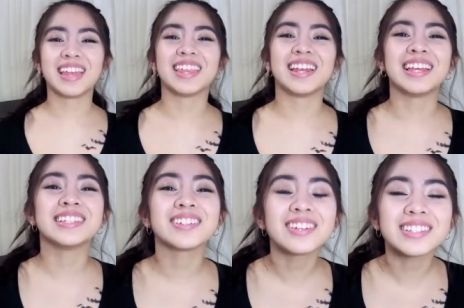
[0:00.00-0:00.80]
And then
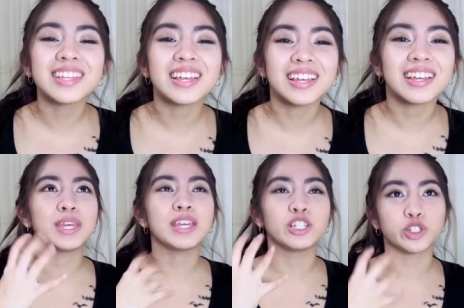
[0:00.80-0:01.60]
he starts like
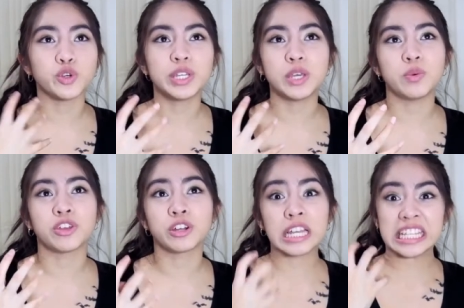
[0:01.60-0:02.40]
being jokey
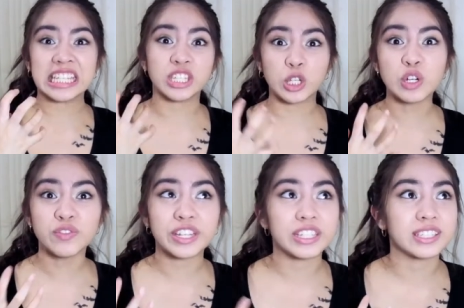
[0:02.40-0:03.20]
with her because he's
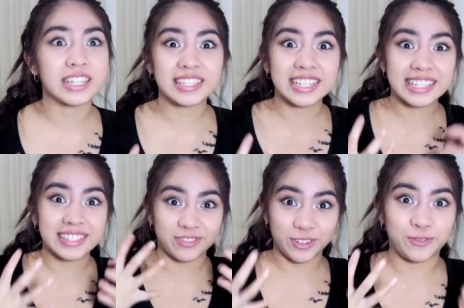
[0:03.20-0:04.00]
nervous, because
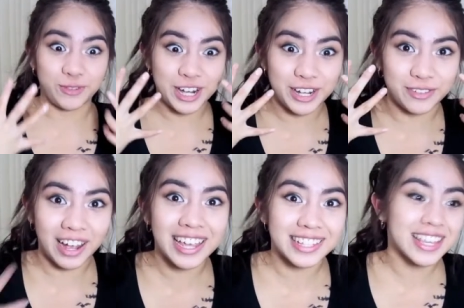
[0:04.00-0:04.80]
he's afraid of height.